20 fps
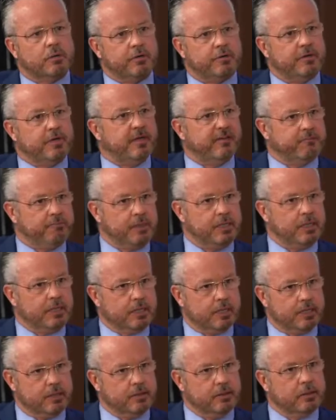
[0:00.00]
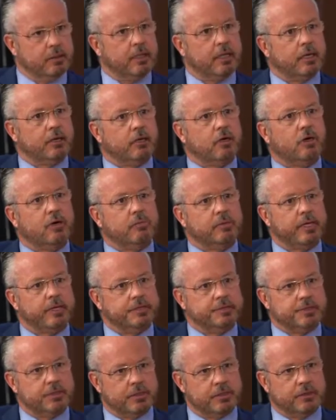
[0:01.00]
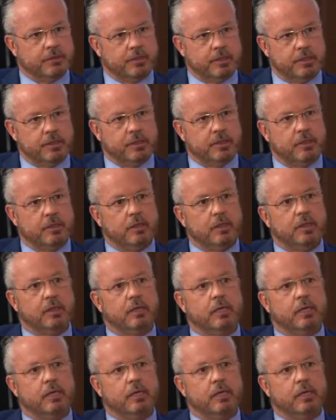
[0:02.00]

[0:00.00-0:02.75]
partner with the FBI and Homeland Security.